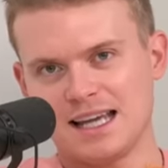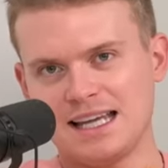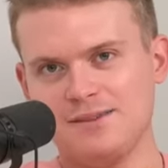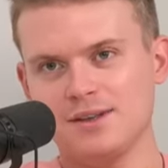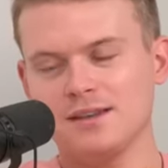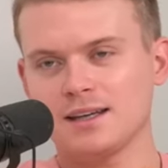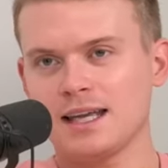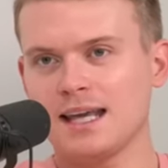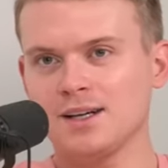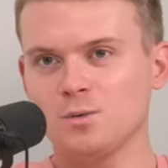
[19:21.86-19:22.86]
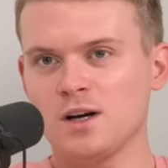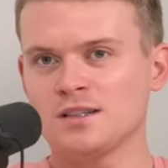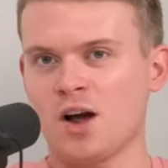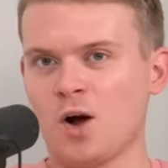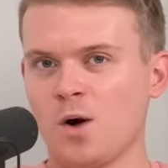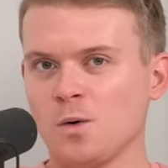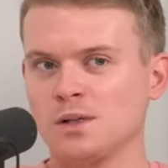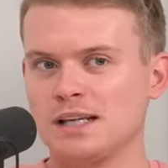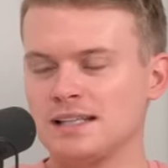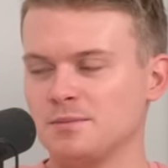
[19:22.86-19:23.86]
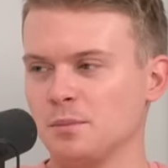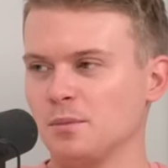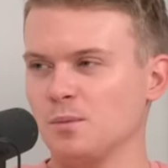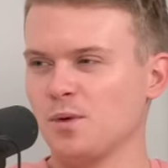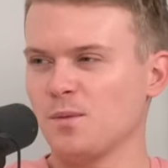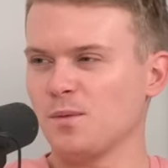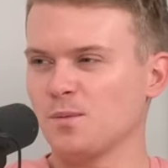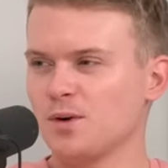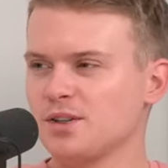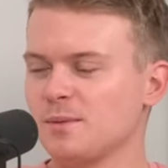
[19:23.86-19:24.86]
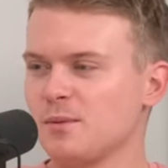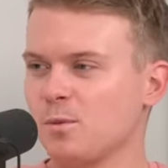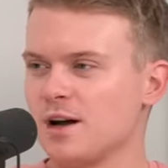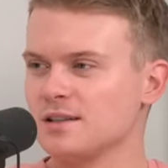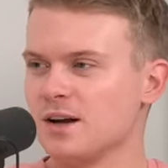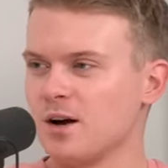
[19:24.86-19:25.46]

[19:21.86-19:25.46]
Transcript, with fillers: Even the king wears a hole in his. What do you mean? Wears a